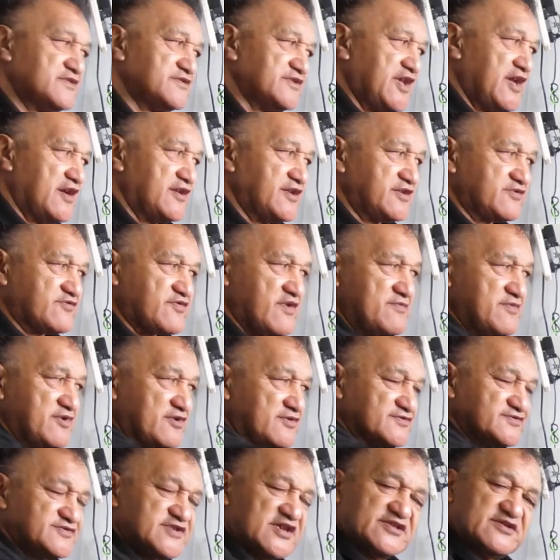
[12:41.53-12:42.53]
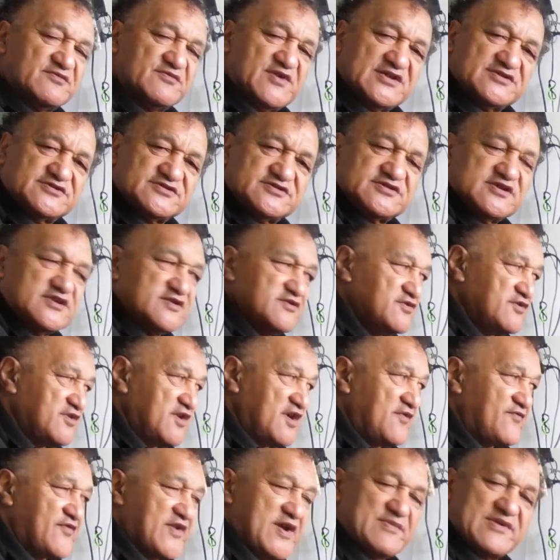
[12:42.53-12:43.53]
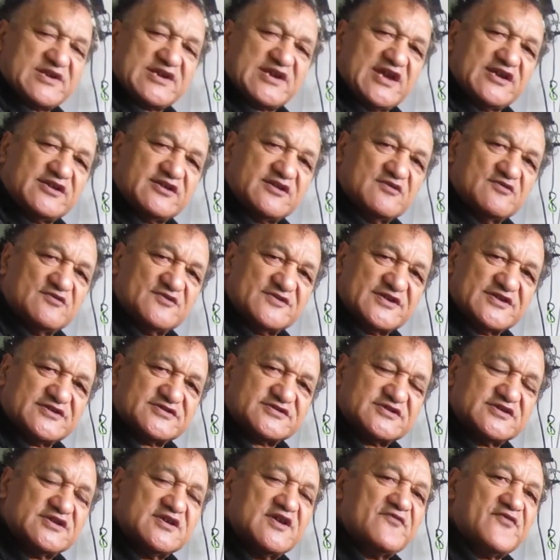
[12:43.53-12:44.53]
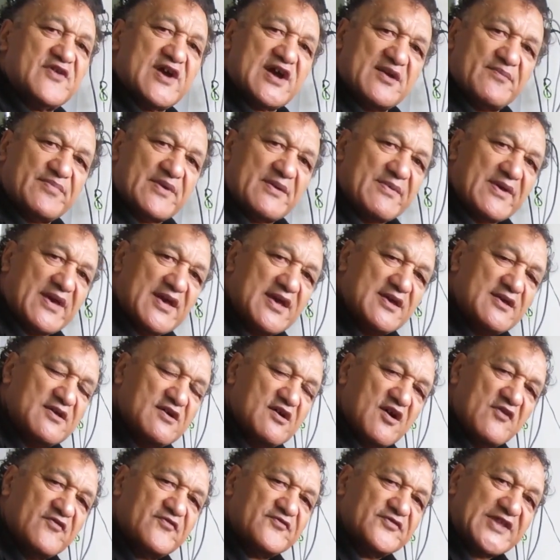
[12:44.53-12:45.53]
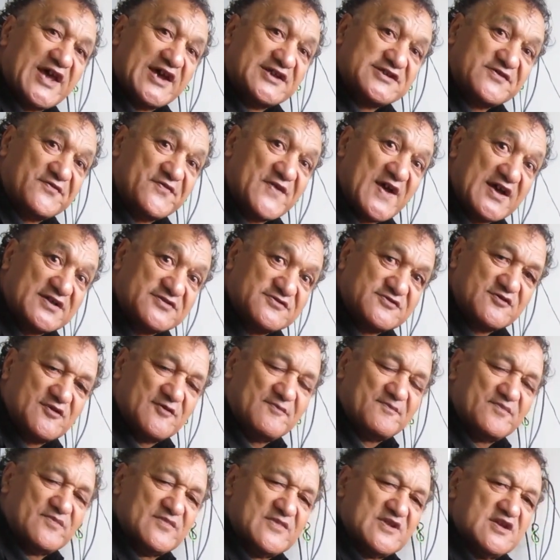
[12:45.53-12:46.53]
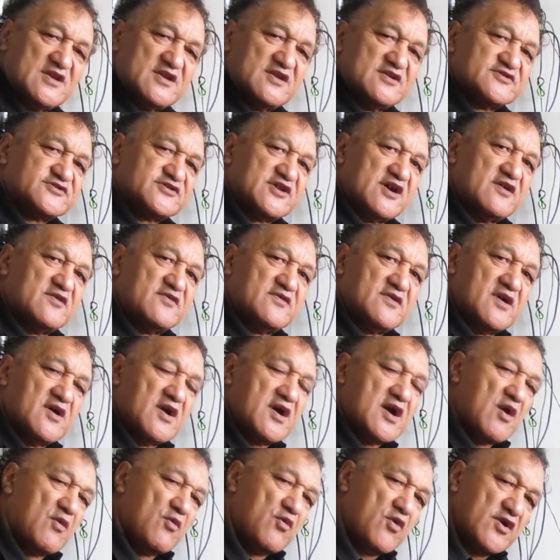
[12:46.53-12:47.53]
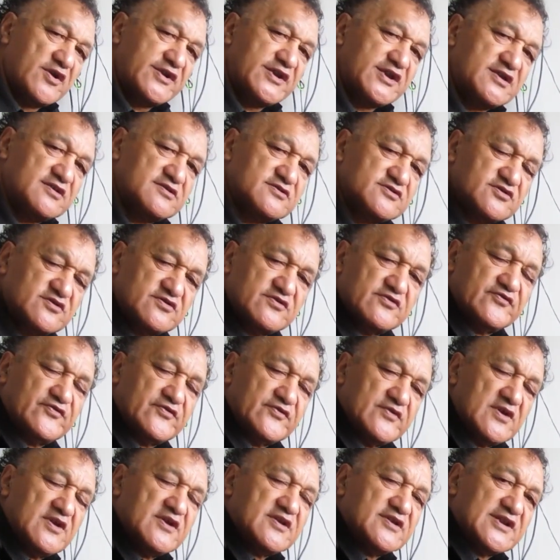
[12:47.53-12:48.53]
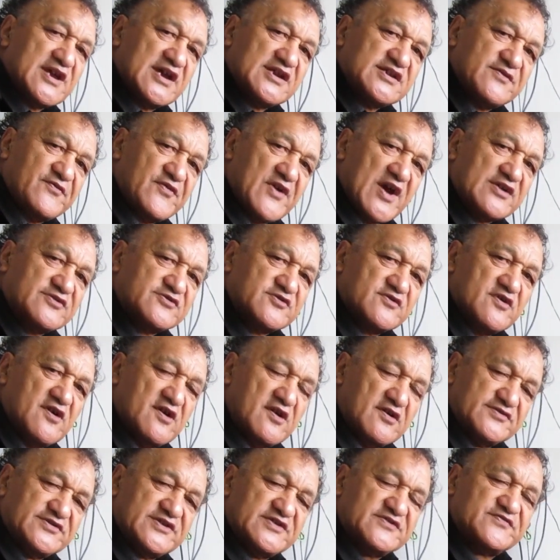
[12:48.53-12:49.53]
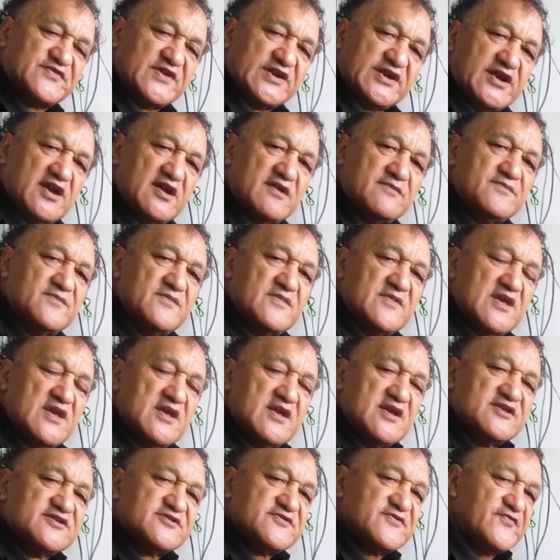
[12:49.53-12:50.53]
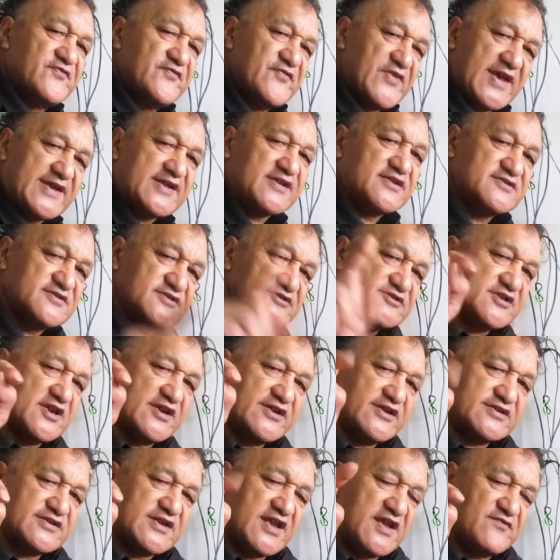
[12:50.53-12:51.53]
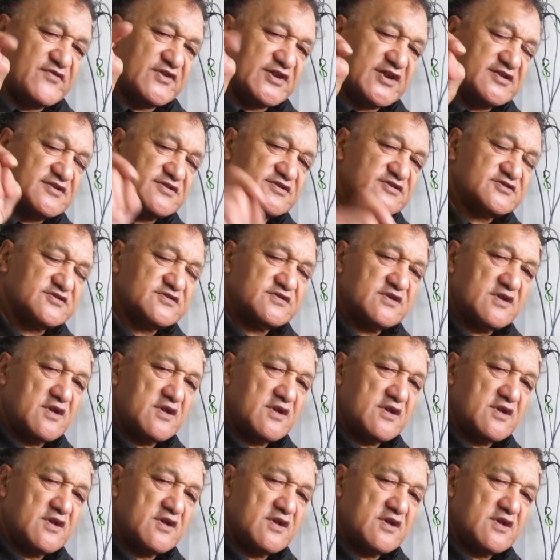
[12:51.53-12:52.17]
The only criminals are the ones who are fabricating all this whakapapa of Ngāti Whātua. So, a warning to Ngāti Whātua on this video, fact-cited evidence